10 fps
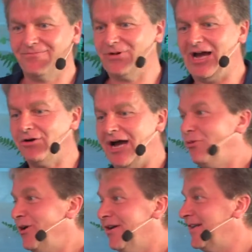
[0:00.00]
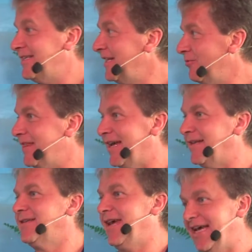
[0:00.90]
how we're going to deal with
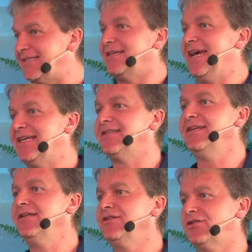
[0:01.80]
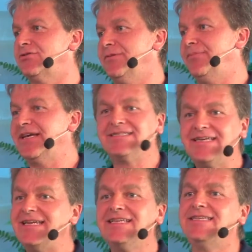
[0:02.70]
that as an industry, because
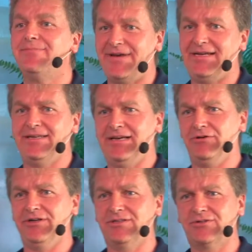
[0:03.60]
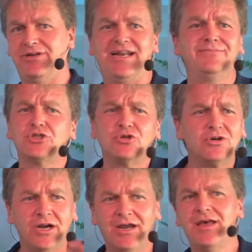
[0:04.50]
it is impacting our industry. And I'm
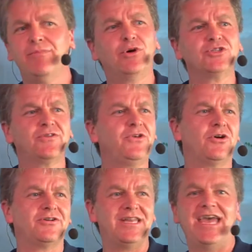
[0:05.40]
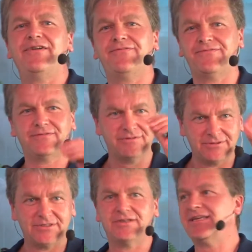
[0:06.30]
sure most of you already have
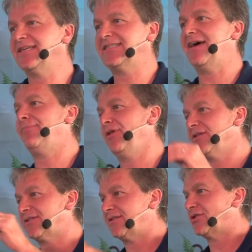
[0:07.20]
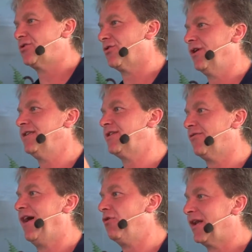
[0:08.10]
examples, stories
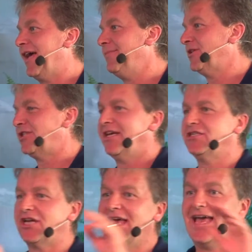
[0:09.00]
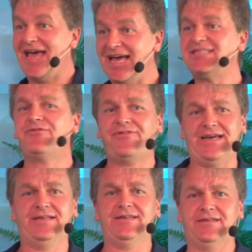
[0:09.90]
of how climate change has
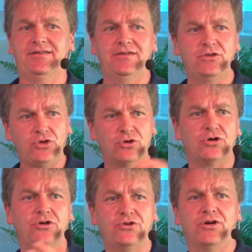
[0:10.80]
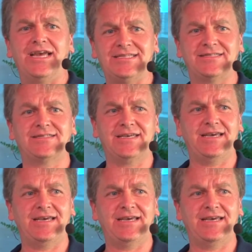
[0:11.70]
affected your guests